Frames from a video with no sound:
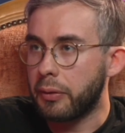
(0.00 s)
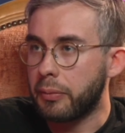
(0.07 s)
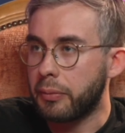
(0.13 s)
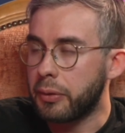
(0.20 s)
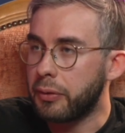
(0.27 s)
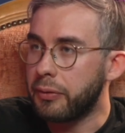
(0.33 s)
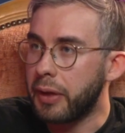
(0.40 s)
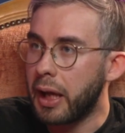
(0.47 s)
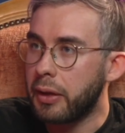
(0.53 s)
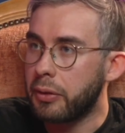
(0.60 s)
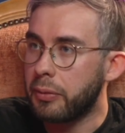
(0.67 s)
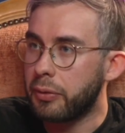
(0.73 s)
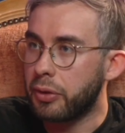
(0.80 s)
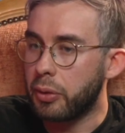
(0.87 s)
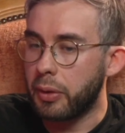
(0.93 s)
the fact
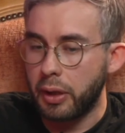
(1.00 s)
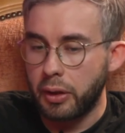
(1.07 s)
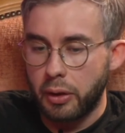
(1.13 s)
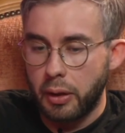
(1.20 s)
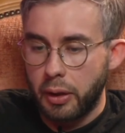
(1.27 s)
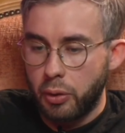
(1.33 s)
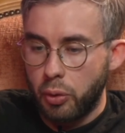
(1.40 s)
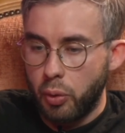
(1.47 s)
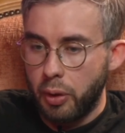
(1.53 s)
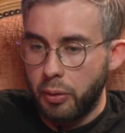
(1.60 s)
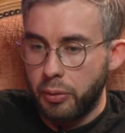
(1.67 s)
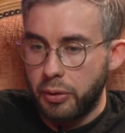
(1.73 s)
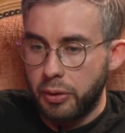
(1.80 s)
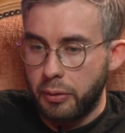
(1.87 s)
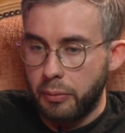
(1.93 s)
of doing, in
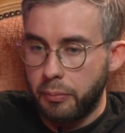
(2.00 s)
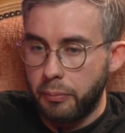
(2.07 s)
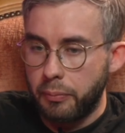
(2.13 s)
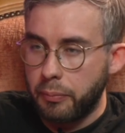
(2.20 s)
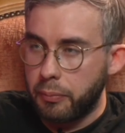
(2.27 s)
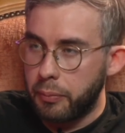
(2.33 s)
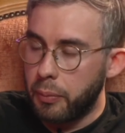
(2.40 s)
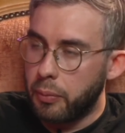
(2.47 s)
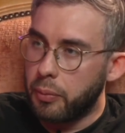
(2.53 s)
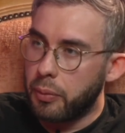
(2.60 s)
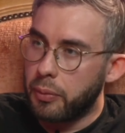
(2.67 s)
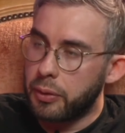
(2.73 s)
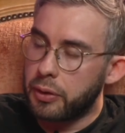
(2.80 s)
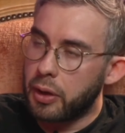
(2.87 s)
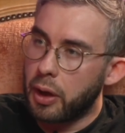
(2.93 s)
quotes.
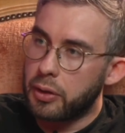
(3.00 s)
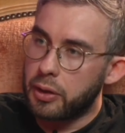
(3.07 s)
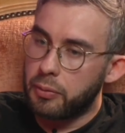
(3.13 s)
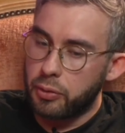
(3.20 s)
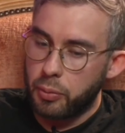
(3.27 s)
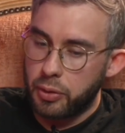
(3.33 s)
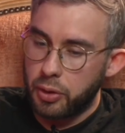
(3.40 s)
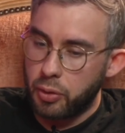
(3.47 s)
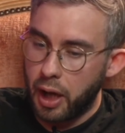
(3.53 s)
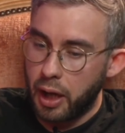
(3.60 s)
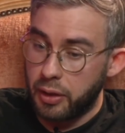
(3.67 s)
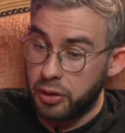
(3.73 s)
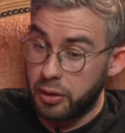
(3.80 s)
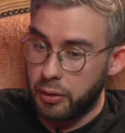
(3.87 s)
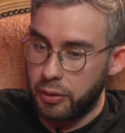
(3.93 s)
Starting from
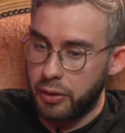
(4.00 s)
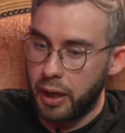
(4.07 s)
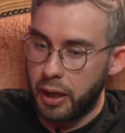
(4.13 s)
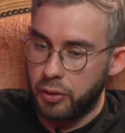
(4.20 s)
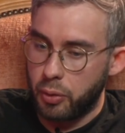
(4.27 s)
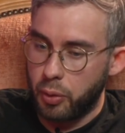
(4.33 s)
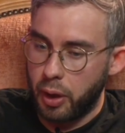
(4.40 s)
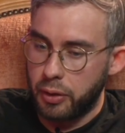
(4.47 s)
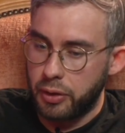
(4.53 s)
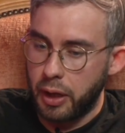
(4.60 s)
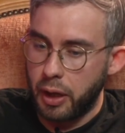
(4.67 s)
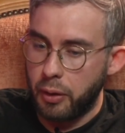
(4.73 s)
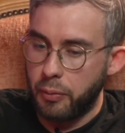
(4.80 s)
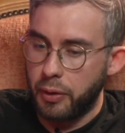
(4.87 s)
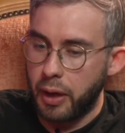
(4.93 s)
scratch, saying to
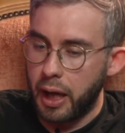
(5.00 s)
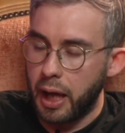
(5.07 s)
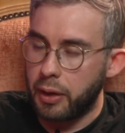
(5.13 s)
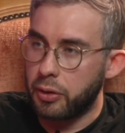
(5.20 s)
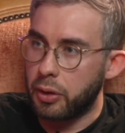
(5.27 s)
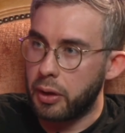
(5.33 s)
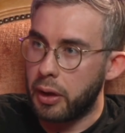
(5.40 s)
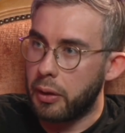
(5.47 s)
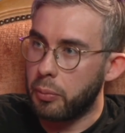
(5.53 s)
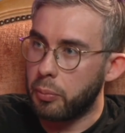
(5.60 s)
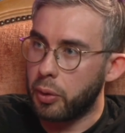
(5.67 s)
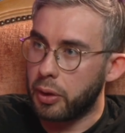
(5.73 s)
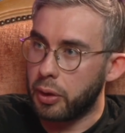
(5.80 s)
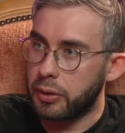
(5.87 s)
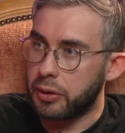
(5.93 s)
ourselves, actually,
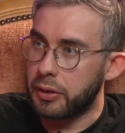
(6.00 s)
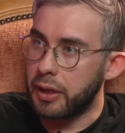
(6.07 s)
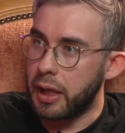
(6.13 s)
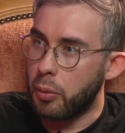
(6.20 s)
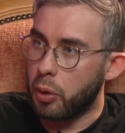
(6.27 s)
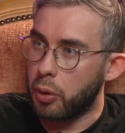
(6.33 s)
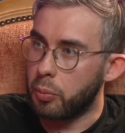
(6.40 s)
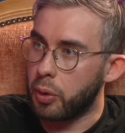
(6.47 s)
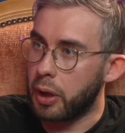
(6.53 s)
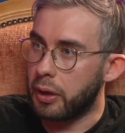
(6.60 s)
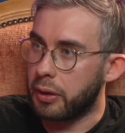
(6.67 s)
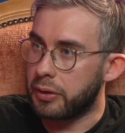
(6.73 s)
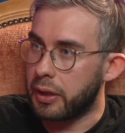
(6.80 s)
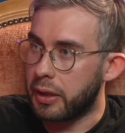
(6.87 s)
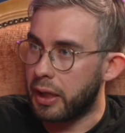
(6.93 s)
we're going to take what
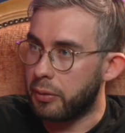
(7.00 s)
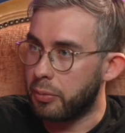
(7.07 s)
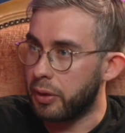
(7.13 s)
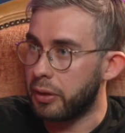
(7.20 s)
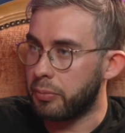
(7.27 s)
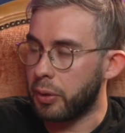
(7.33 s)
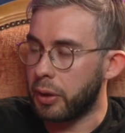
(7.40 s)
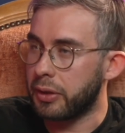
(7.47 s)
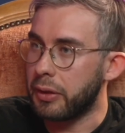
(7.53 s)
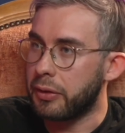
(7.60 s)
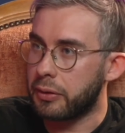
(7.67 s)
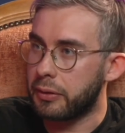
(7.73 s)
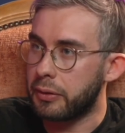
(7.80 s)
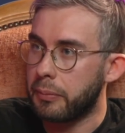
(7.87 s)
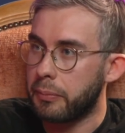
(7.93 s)
works and get rid of what
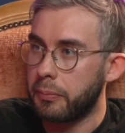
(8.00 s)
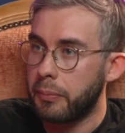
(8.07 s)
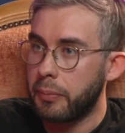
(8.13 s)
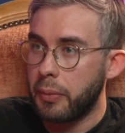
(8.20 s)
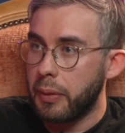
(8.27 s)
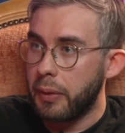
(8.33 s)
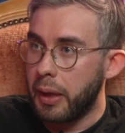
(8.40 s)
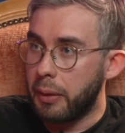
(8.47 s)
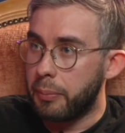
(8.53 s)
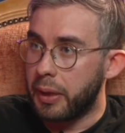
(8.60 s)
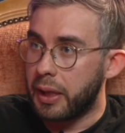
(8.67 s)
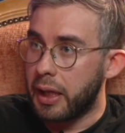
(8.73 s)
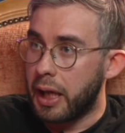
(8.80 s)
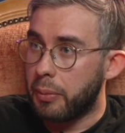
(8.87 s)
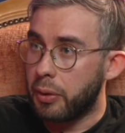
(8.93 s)
doesn't. And
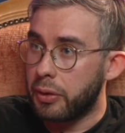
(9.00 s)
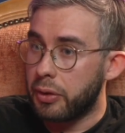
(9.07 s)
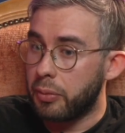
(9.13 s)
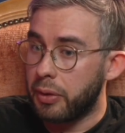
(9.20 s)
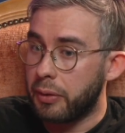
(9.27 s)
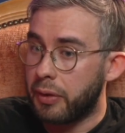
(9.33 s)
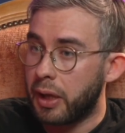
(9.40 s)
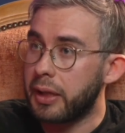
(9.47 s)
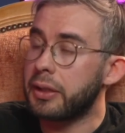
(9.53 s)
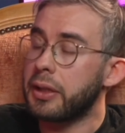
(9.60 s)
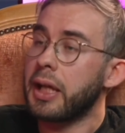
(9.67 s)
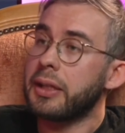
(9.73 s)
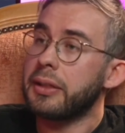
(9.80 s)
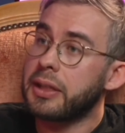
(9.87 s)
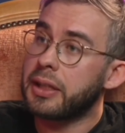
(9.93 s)
being able to
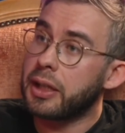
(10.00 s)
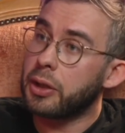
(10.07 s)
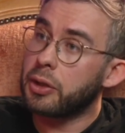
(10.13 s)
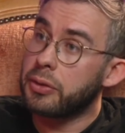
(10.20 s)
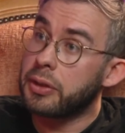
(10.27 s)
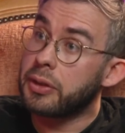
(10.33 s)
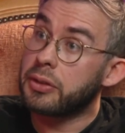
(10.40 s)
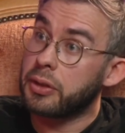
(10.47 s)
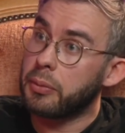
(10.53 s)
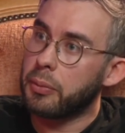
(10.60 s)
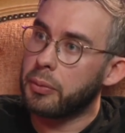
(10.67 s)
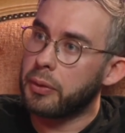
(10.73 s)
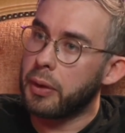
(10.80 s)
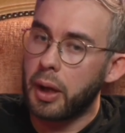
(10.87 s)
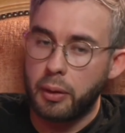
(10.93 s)
revitalize the ecosystem,
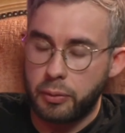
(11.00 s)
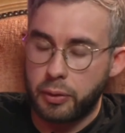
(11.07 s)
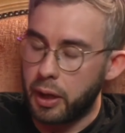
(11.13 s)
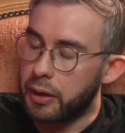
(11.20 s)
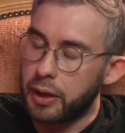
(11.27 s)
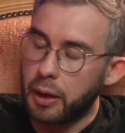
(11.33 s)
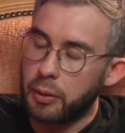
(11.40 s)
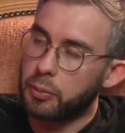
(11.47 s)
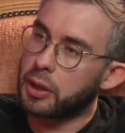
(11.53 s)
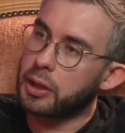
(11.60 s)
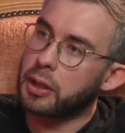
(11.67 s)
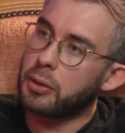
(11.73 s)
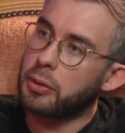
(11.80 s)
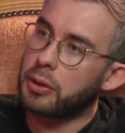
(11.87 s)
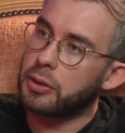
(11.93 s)
I find that really
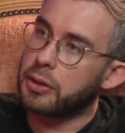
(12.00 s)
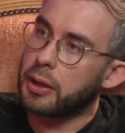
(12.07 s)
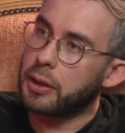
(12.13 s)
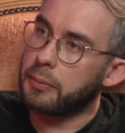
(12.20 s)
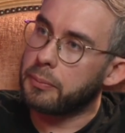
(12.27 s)
interesting.